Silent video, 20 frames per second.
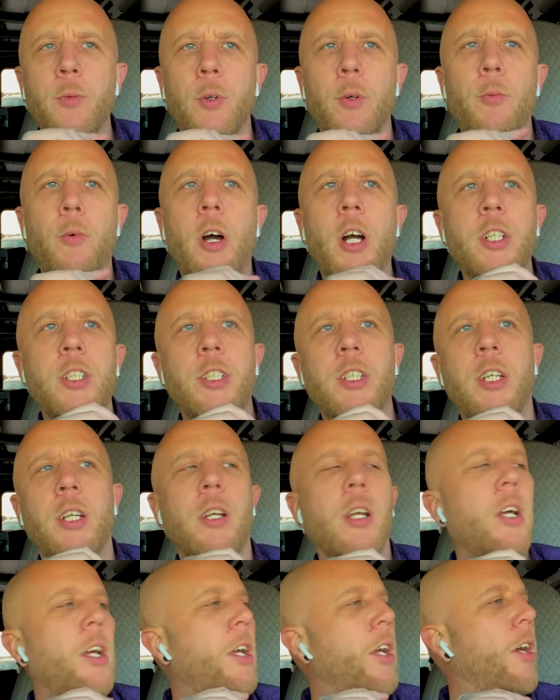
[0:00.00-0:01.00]
We're
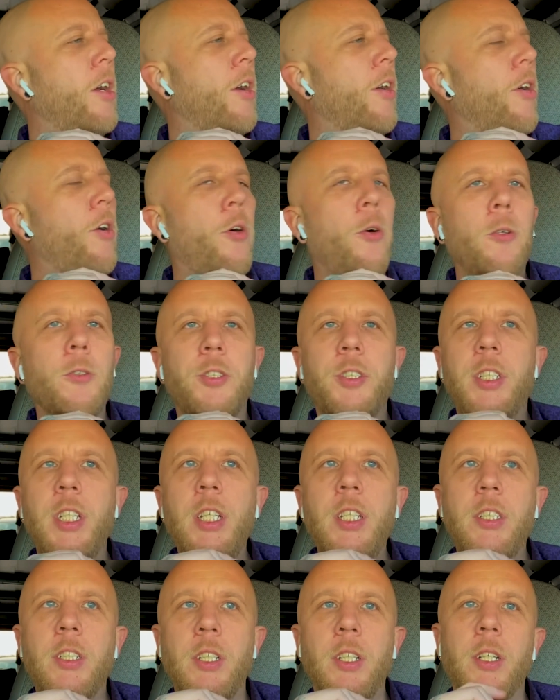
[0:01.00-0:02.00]
watching a whole
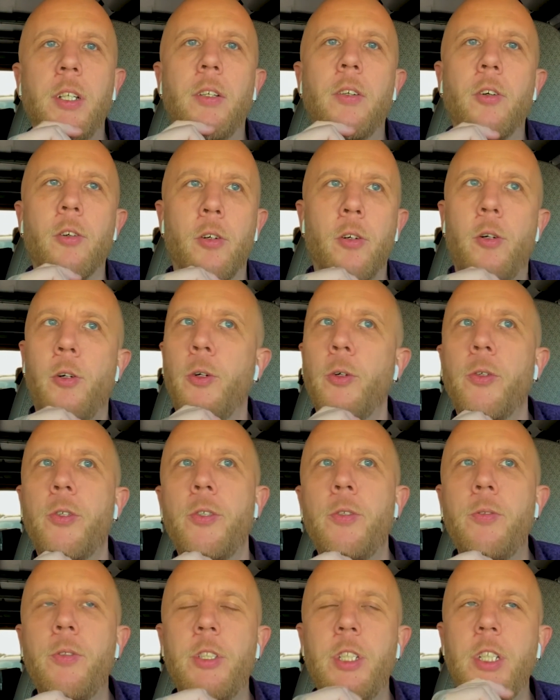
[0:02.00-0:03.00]
season or a whole
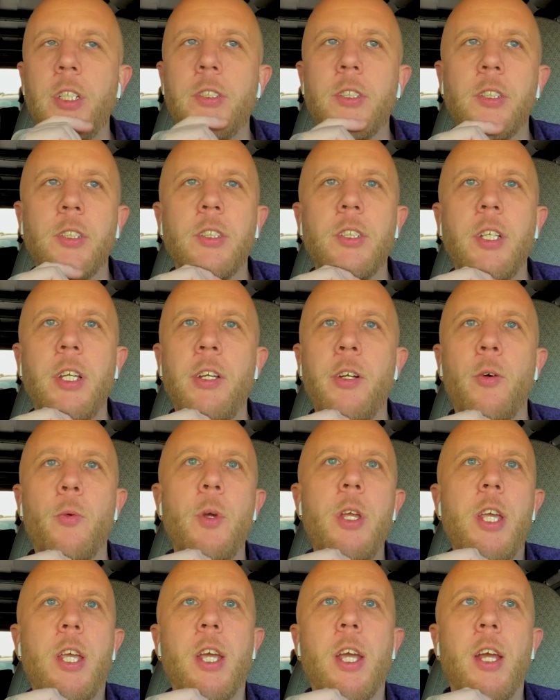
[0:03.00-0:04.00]
2 seasons in a
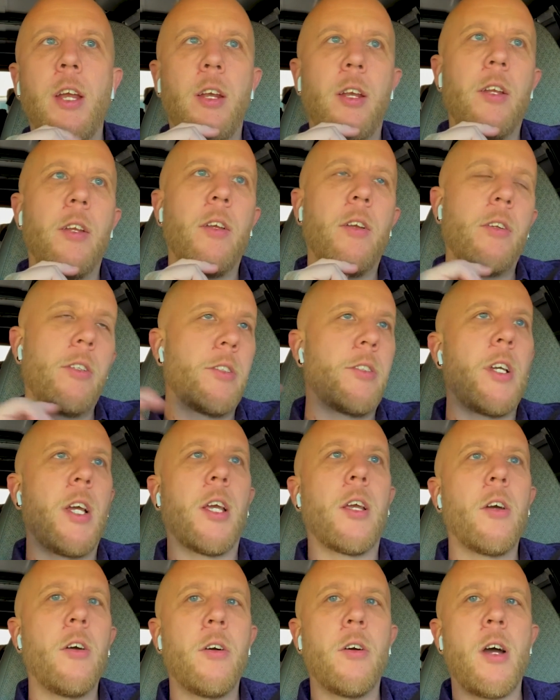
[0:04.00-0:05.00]
weekend, and then it's
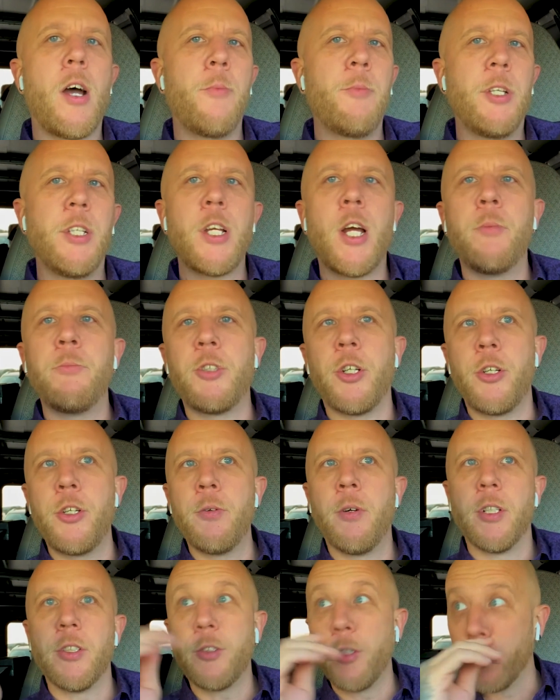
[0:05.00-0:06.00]
like, oh, how many times are
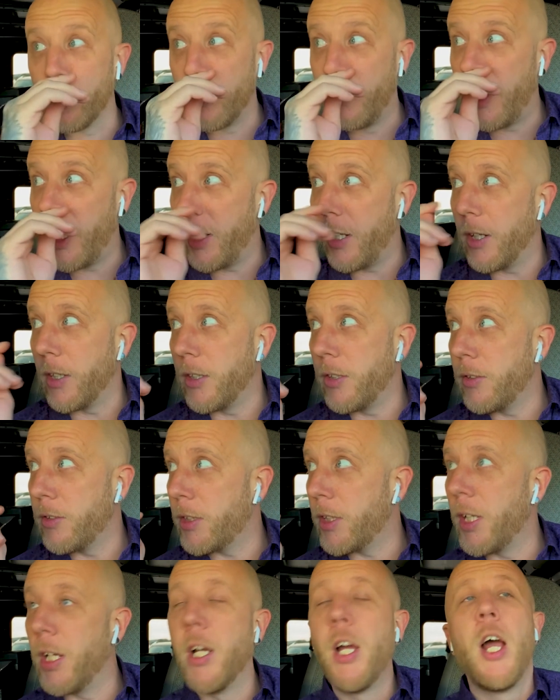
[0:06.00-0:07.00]
you on social media and you
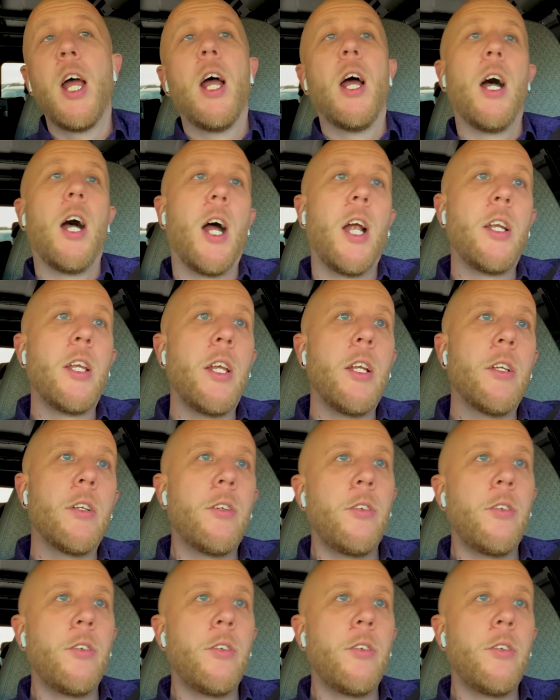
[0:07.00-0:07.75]
see, I need